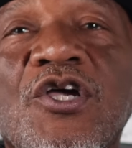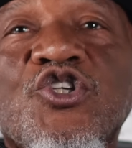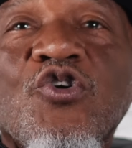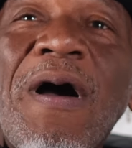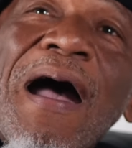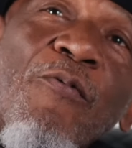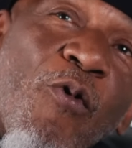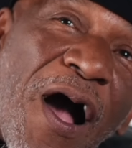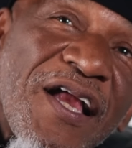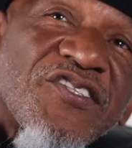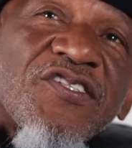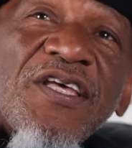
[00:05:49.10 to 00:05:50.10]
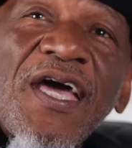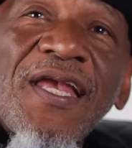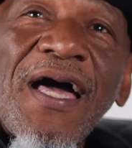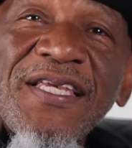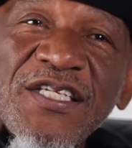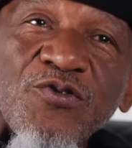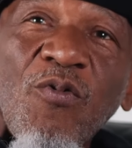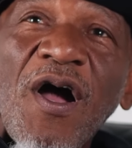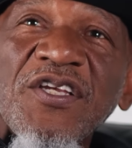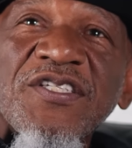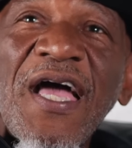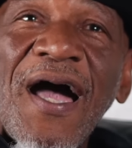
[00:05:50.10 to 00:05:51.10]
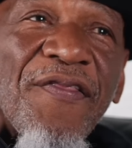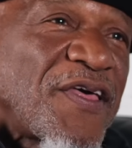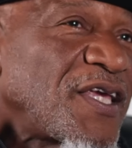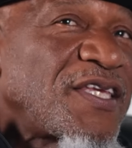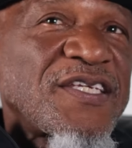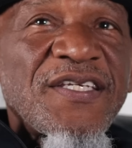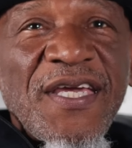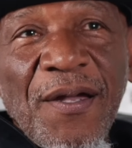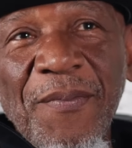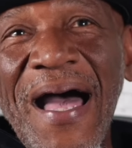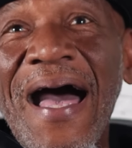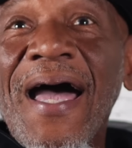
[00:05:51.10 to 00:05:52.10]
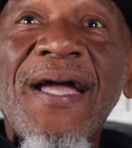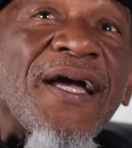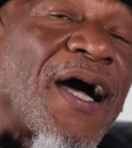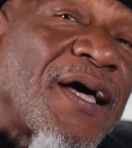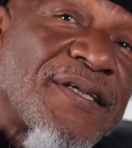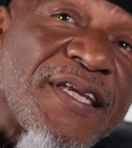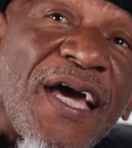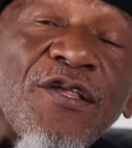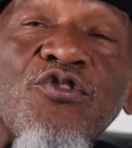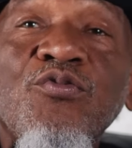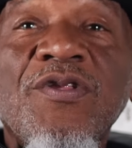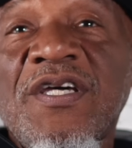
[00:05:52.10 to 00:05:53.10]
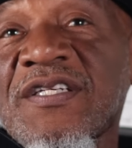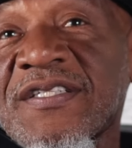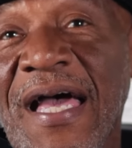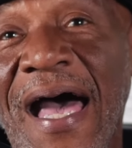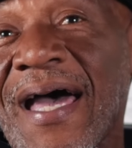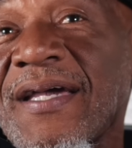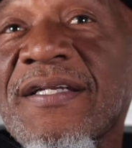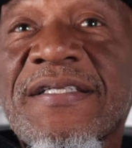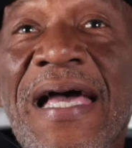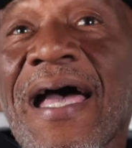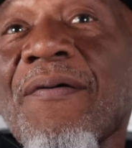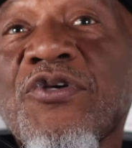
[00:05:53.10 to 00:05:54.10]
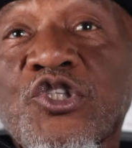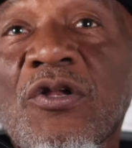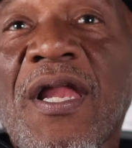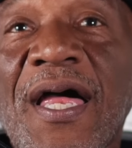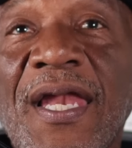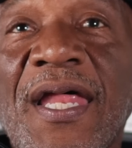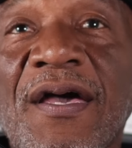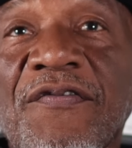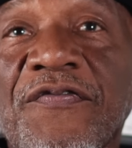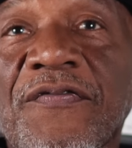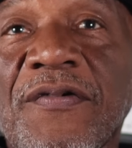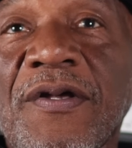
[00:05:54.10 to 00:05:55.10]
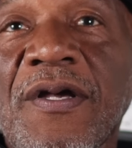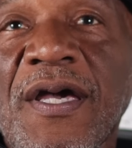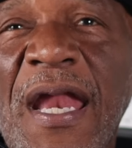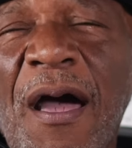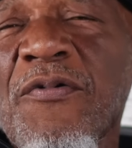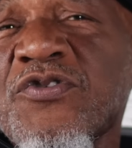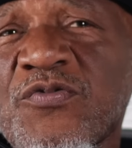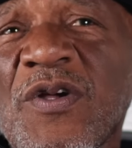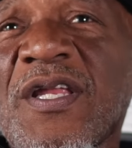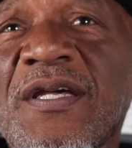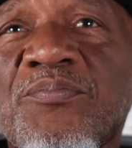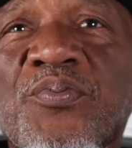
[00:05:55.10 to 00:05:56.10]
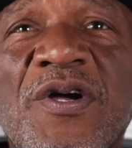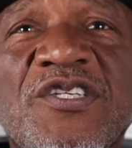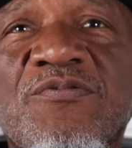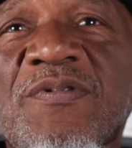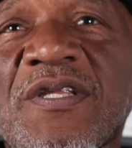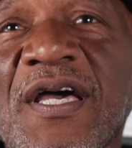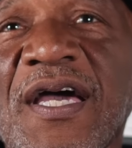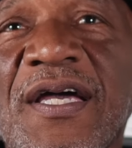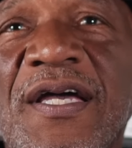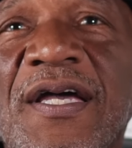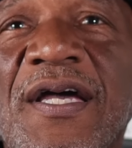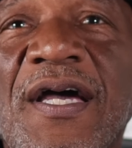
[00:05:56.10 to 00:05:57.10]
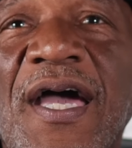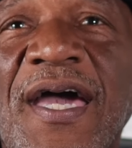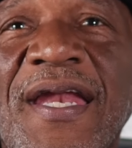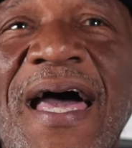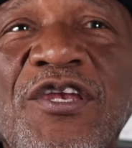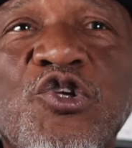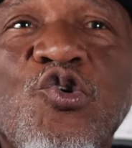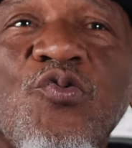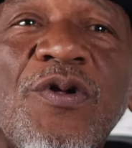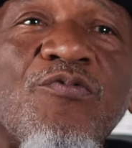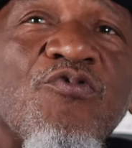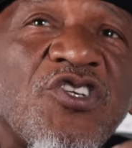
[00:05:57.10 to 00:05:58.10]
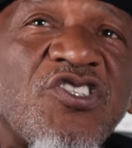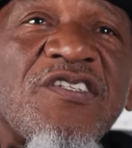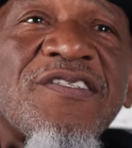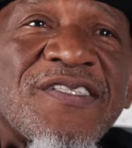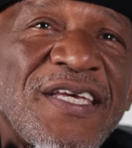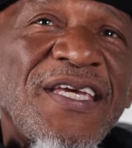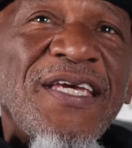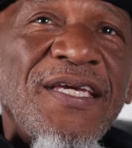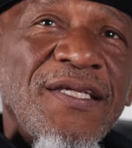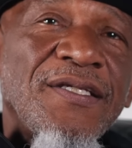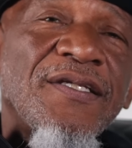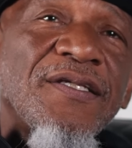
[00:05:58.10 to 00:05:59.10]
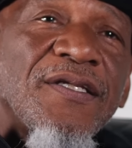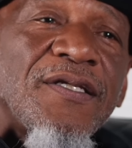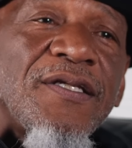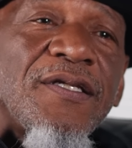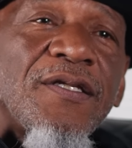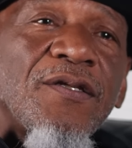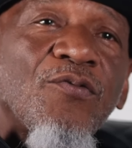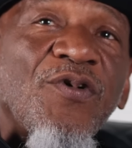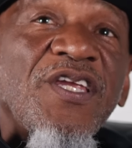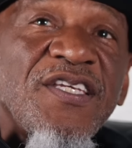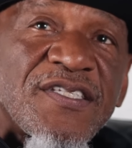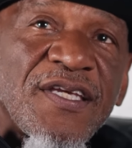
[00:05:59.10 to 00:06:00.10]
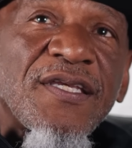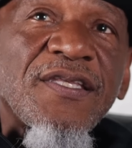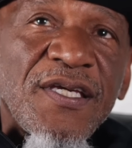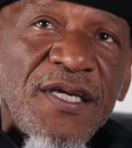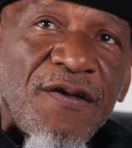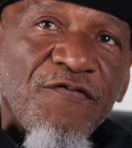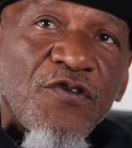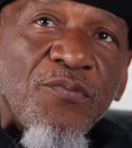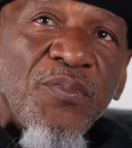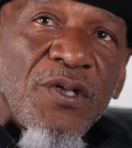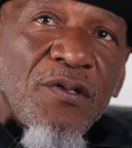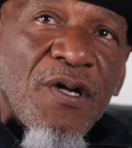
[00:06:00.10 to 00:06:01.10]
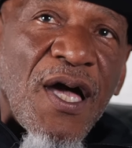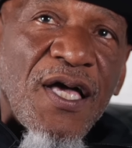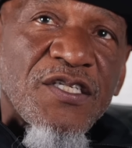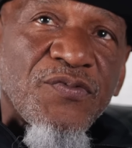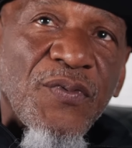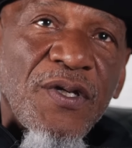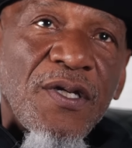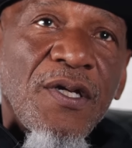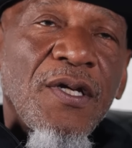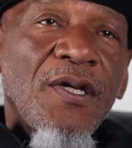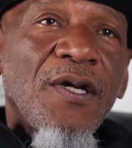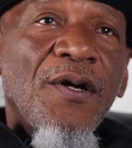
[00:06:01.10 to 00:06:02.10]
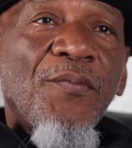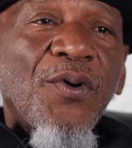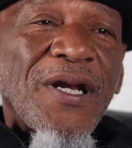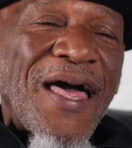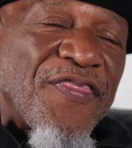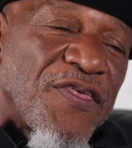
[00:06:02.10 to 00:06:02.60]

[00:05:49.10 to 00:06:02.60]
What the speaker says: So I watched that. I just watched how they just kept eye contact through the entire time until I left. And I was really impressed with that. And I knew what Rich had seen when he sent the gift to Bill Cosby. But I